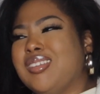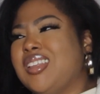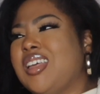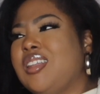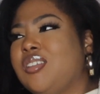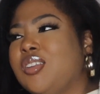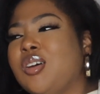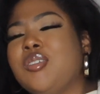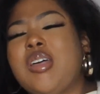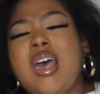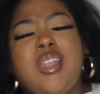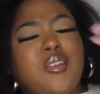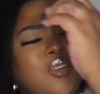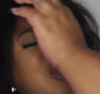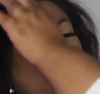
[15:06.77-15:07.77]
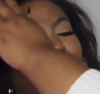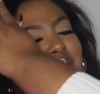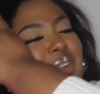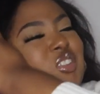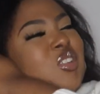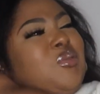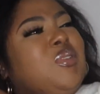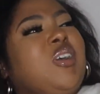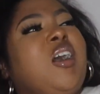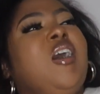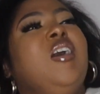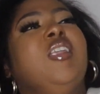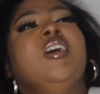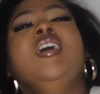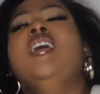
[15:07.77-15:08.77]
I don't know what you would
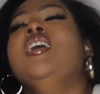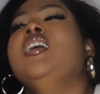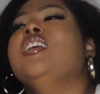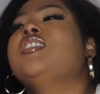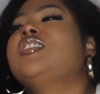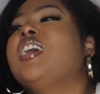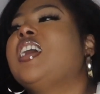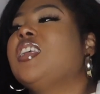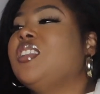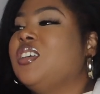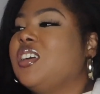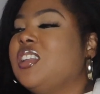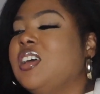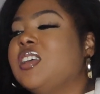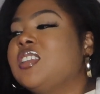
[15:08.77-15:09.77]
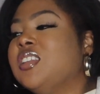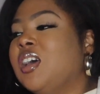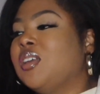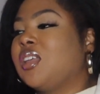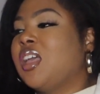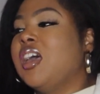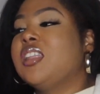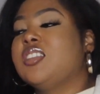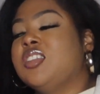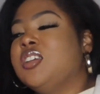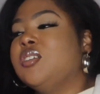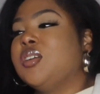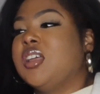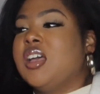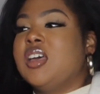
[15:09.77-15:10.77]
call it. She got a look at us, not kind of
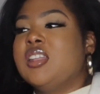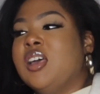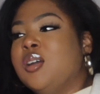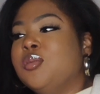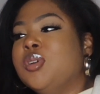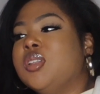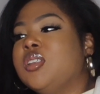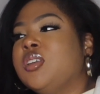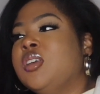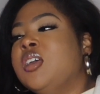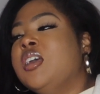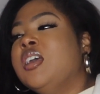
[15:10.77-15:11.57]
teary-eyed, not really.